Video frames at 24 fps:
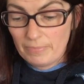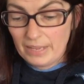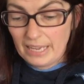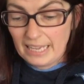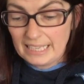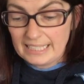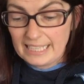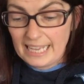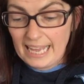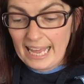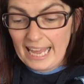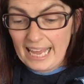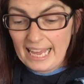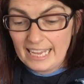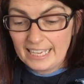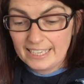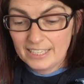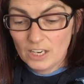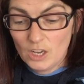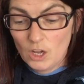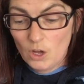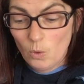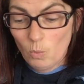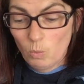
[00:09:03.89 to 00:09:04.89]
His
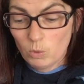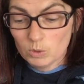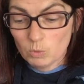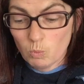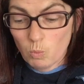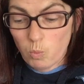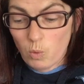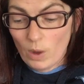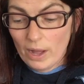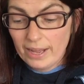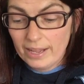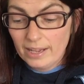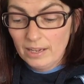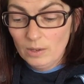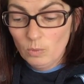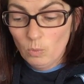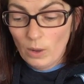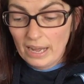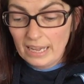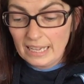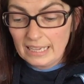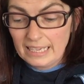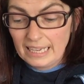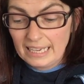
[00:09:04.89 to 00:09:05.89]
head was waggle
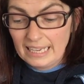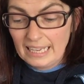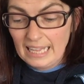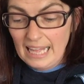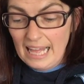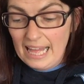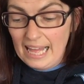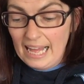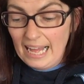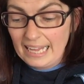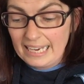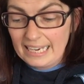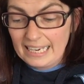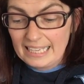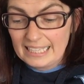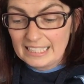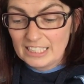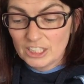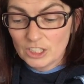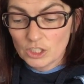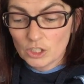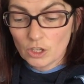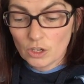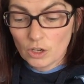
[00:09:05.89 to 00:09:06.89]
waggling, and
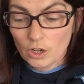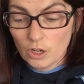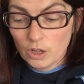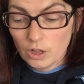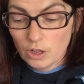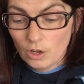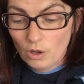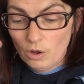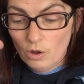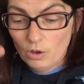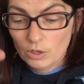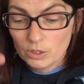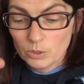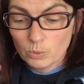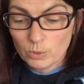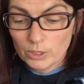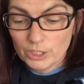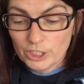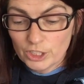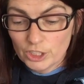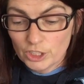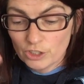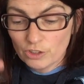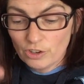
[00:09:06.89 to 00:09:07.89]
his claws
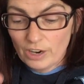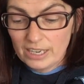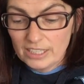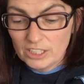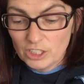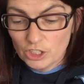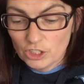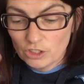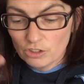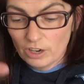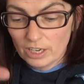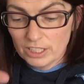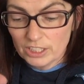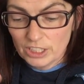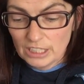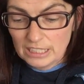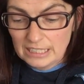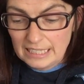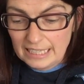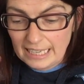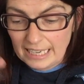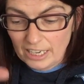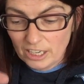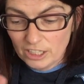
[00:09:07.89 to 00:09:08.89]
were scratch
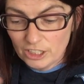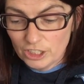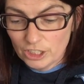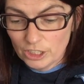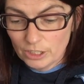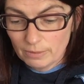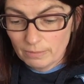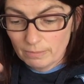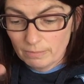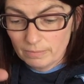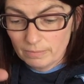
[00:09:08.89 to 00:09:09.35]
scratching to get out.